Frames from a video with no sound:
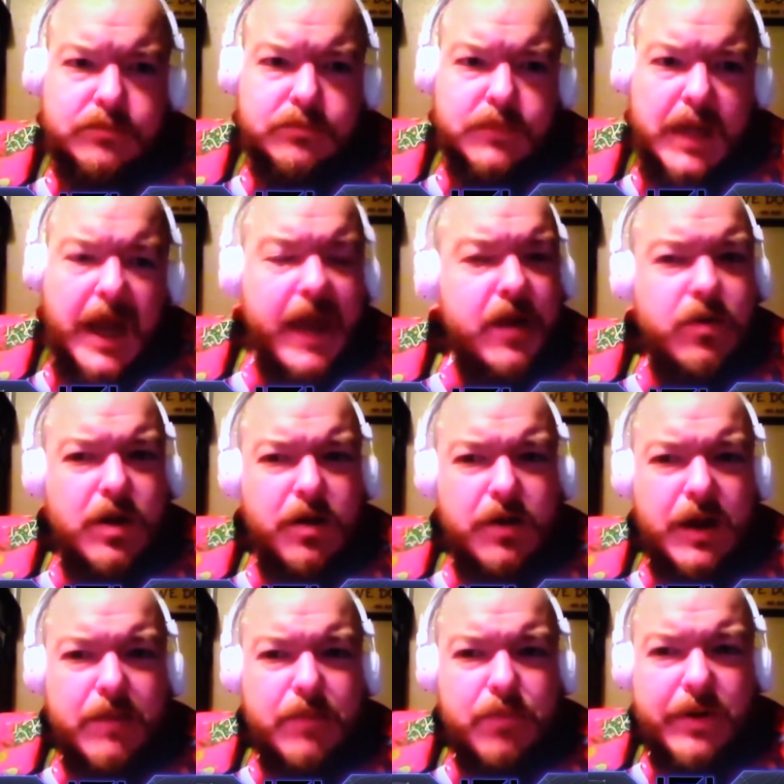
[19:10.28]
I don't know.
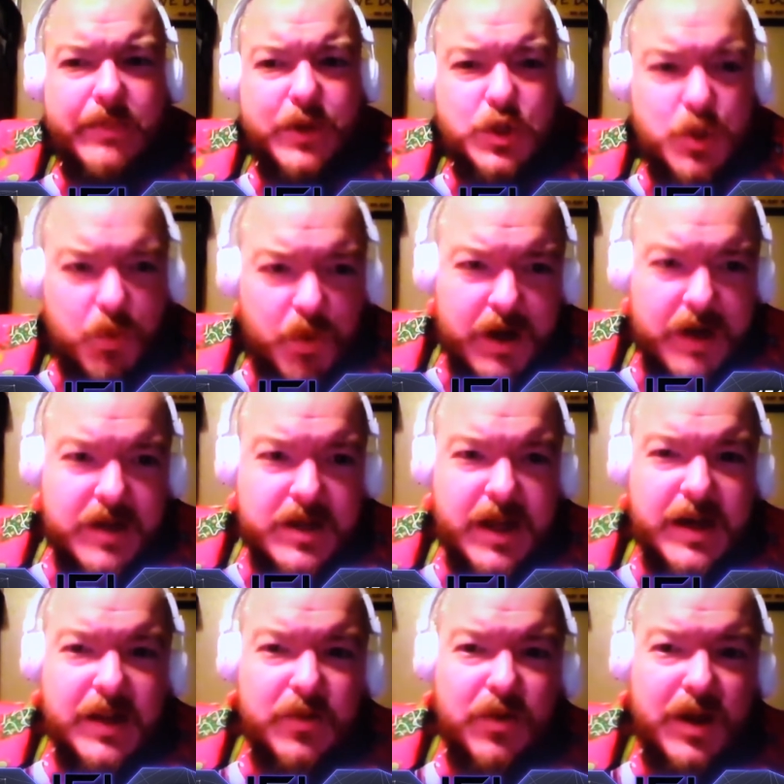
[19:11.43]
I'm pretty much a one and done.
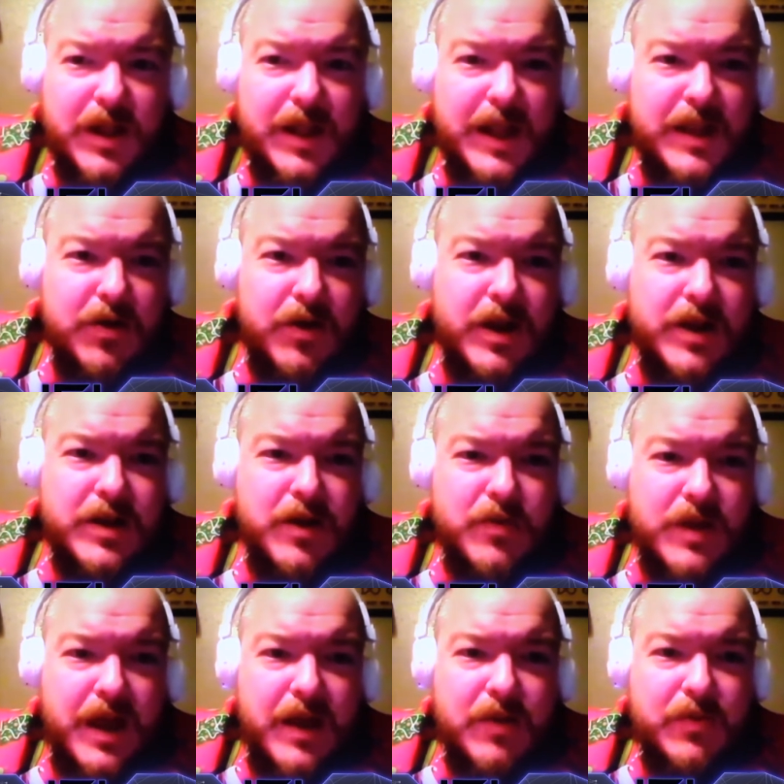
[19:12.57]
Either I like it or I don't.
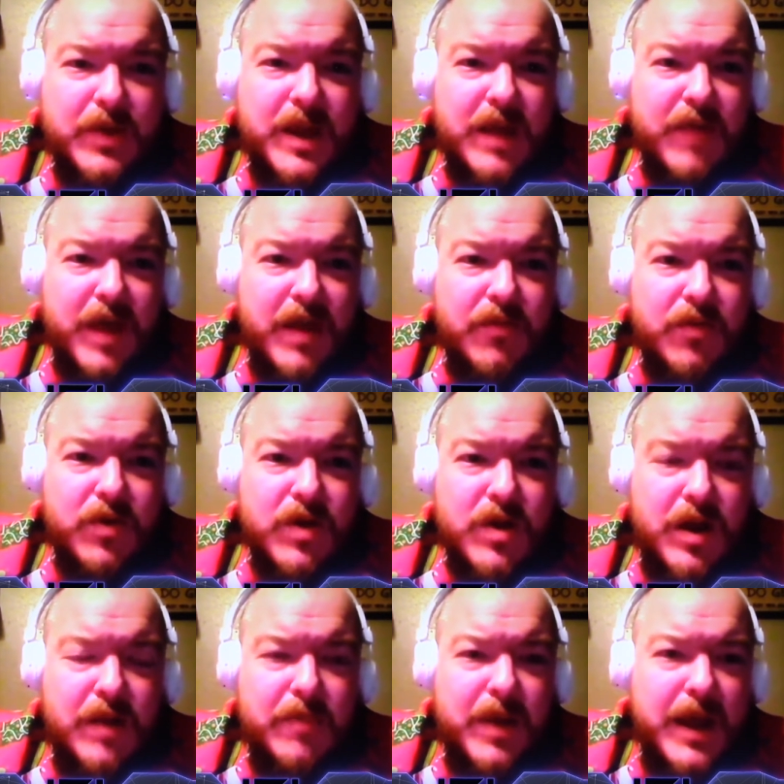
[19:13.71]
I don't think I've ever
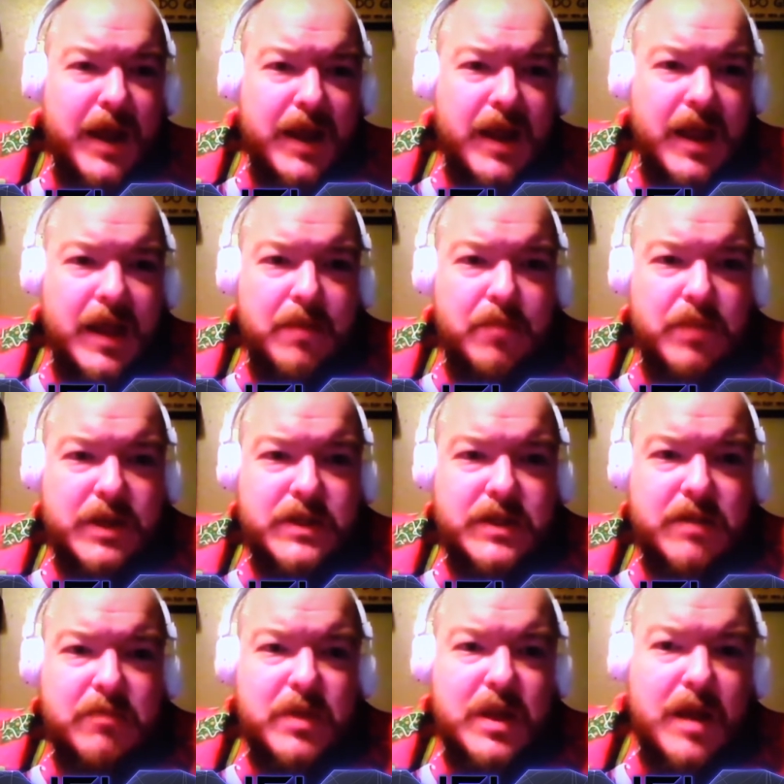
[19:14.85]
gone back and picked
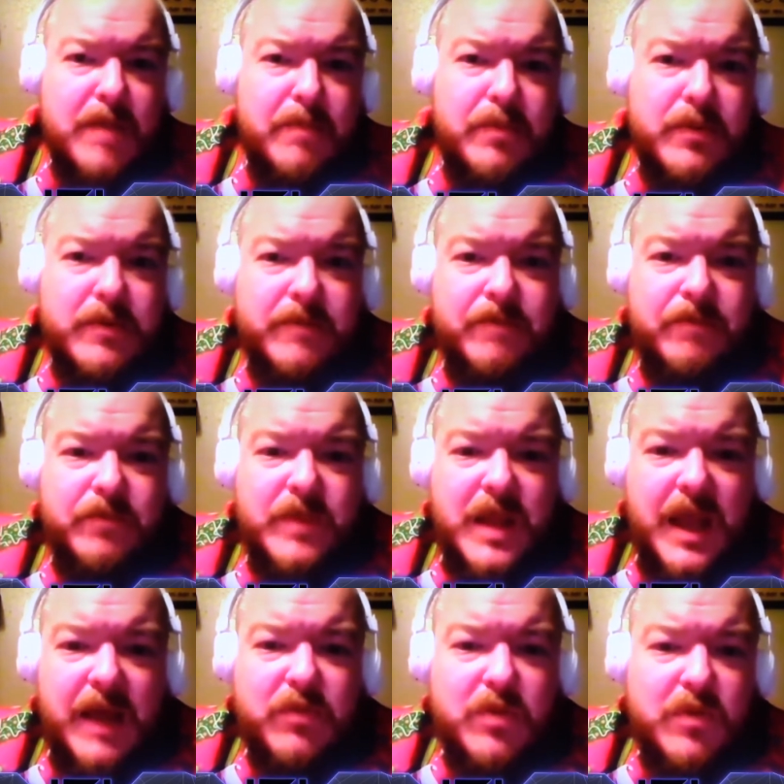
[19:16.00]
something up
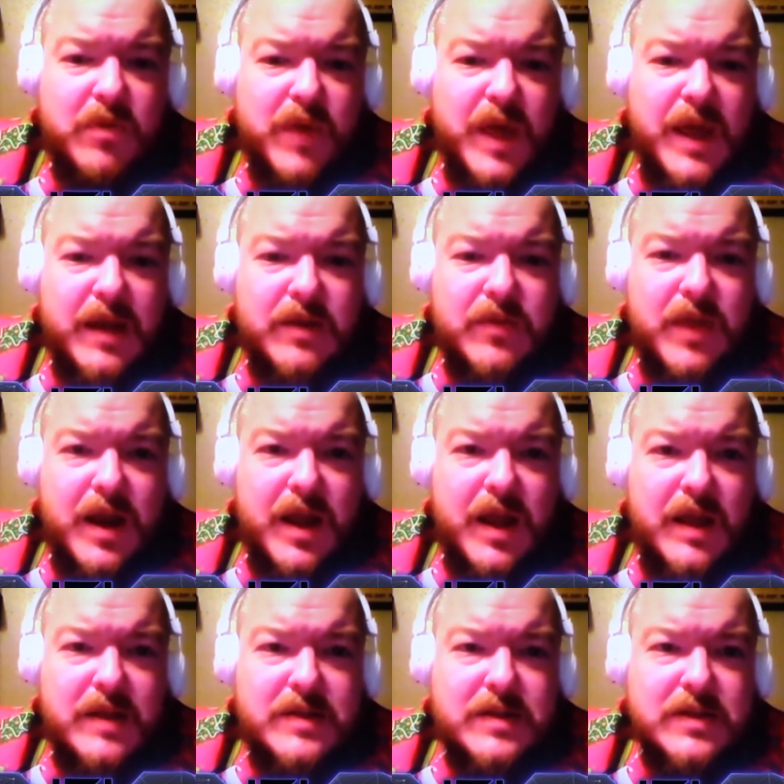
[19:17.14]
after the fact that
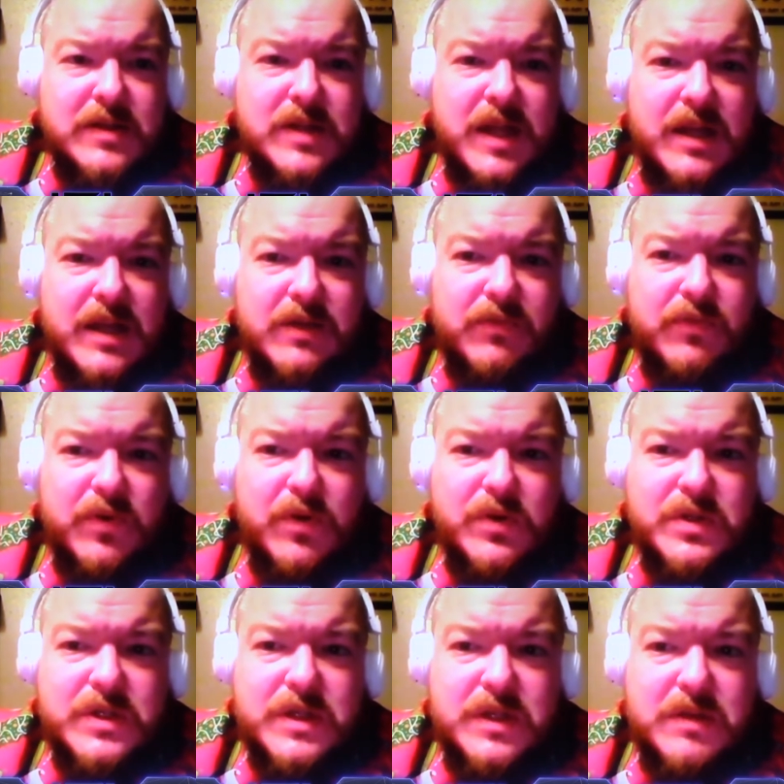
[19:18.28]
I disliked at
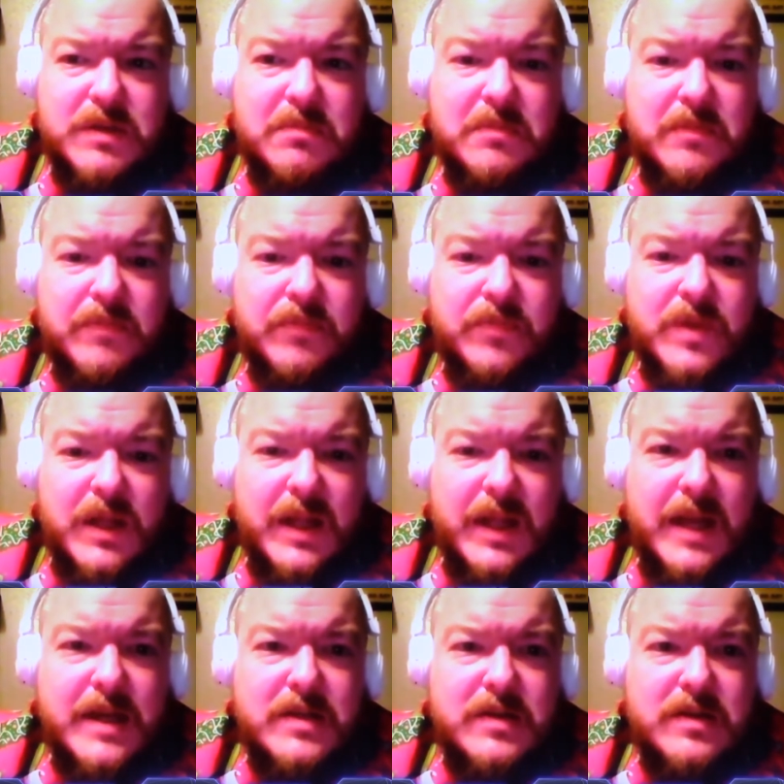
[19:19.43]
first and
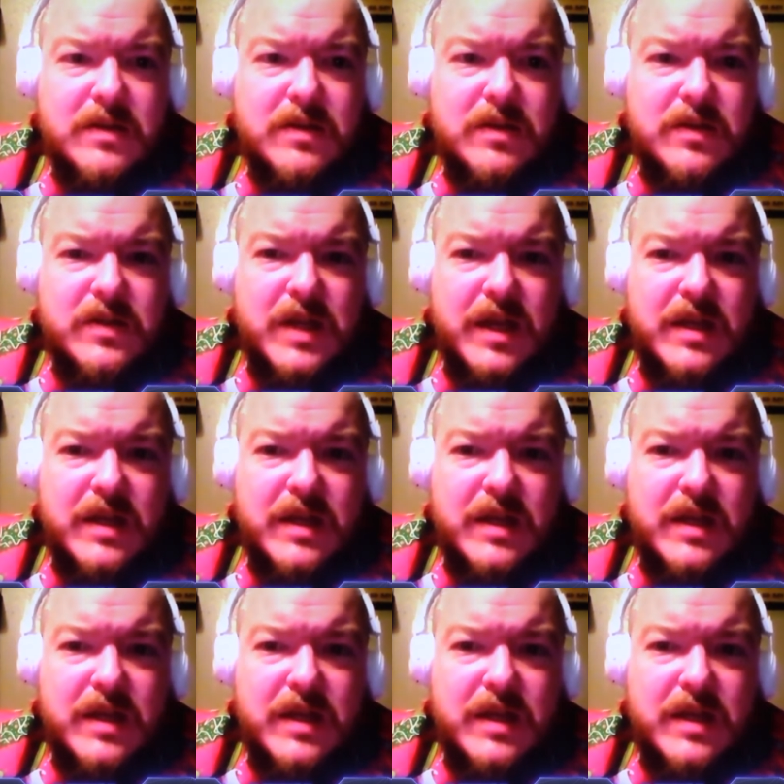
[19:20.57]
liked the second